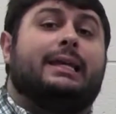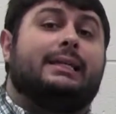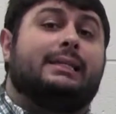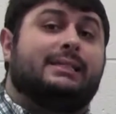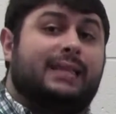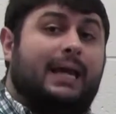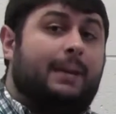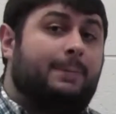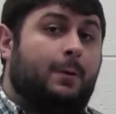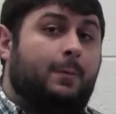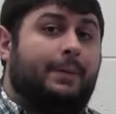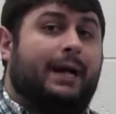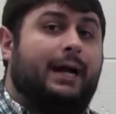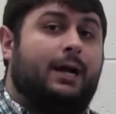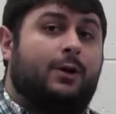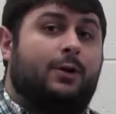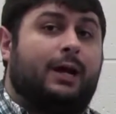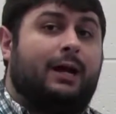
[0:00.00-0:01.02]
example
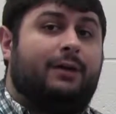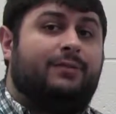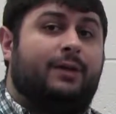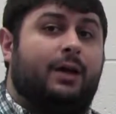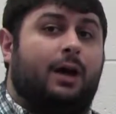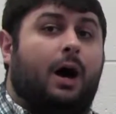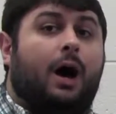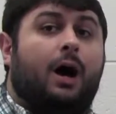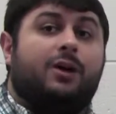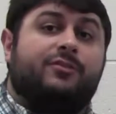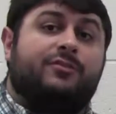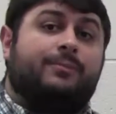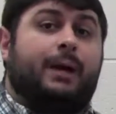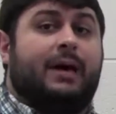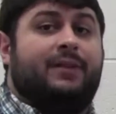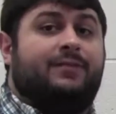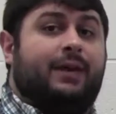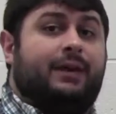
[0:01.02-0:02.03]
paragraph of
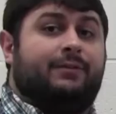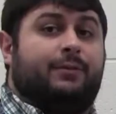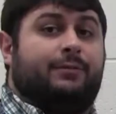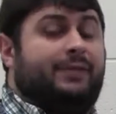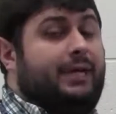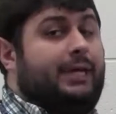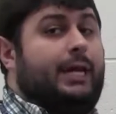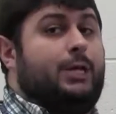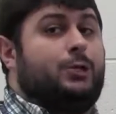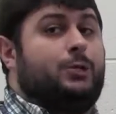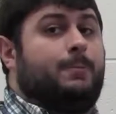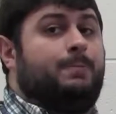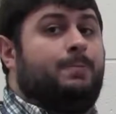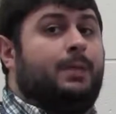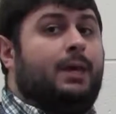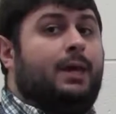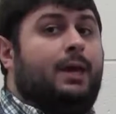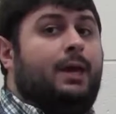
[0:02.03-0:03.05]
my favorite vacation.